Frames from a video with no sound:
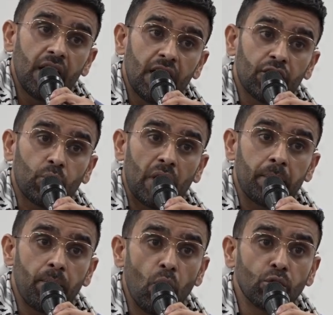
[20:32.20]
is when
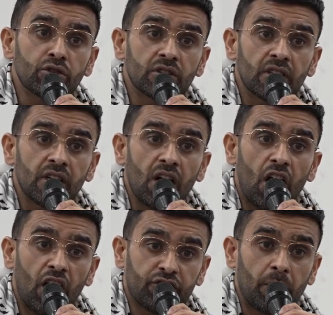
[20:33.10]
most
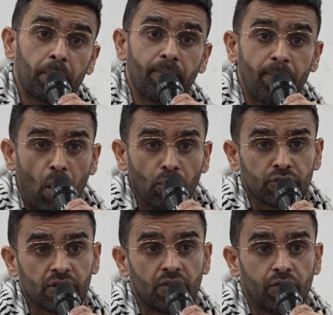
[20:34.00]
of the
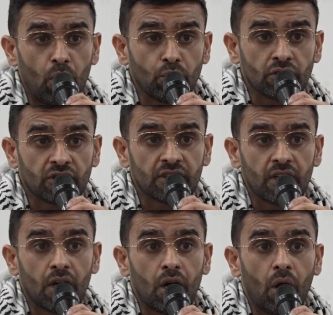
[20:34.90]
postal votes
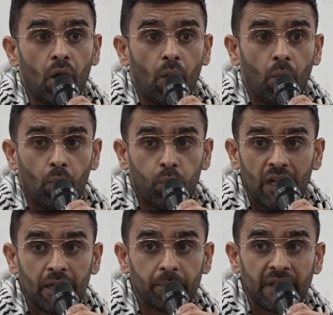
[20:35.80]

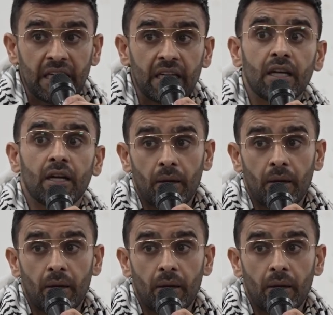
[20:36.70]
will be